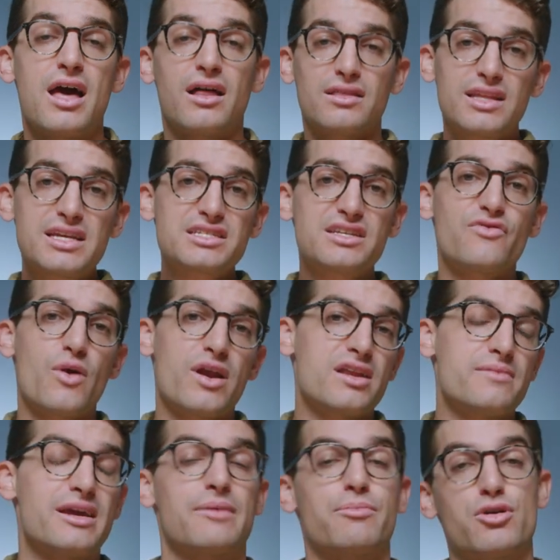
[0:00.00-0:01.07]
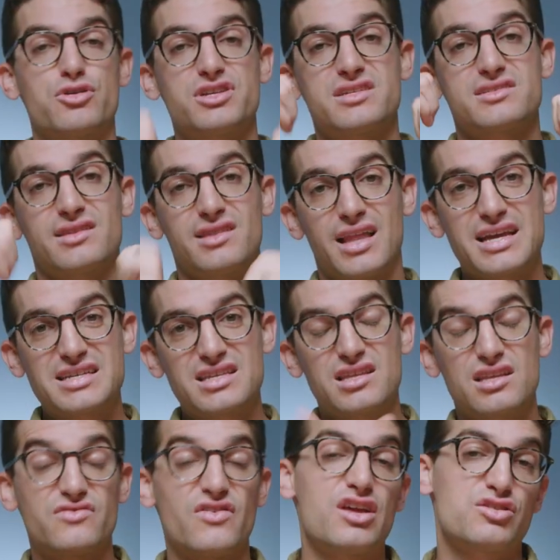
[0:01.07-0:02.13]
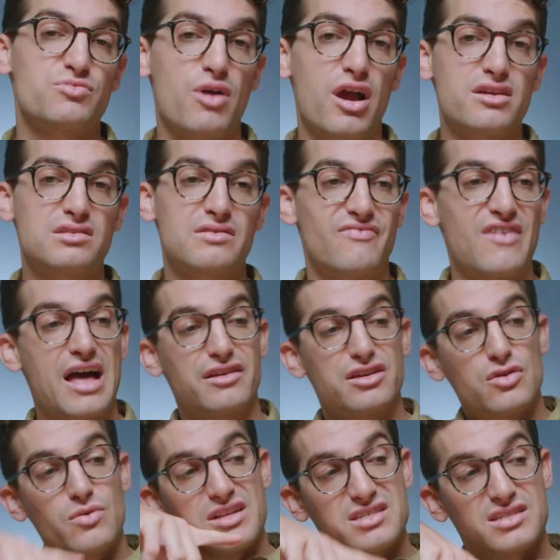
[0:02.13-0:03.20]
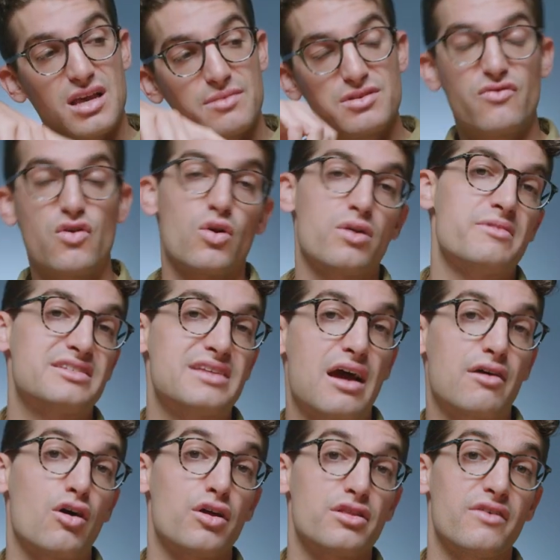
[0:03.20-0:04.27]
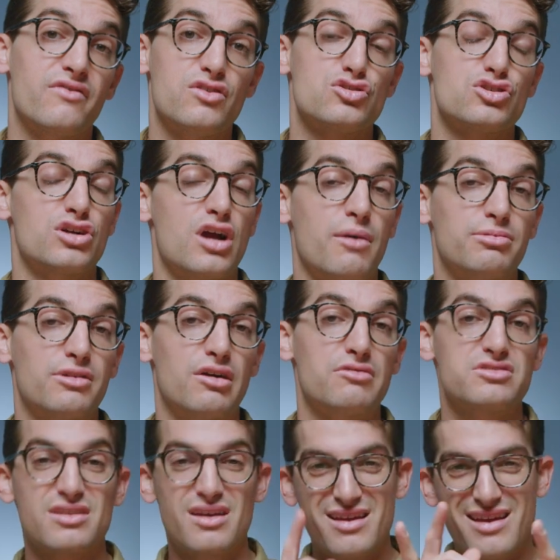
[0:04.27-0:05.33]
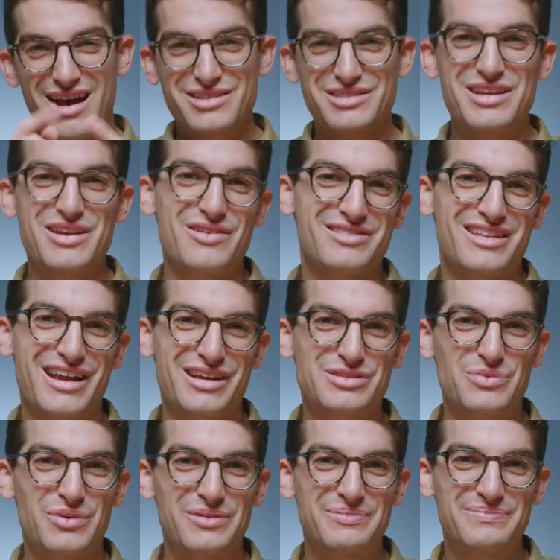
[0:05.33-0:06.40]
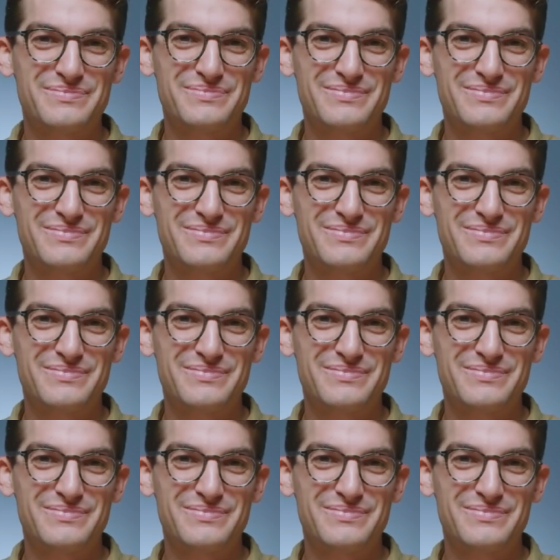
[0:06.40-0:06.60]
Links if you're ready to make a purchase, likes if this video has brought you some value, and subs if you wanna miss out on the future uploads. I'll see you here in the next one.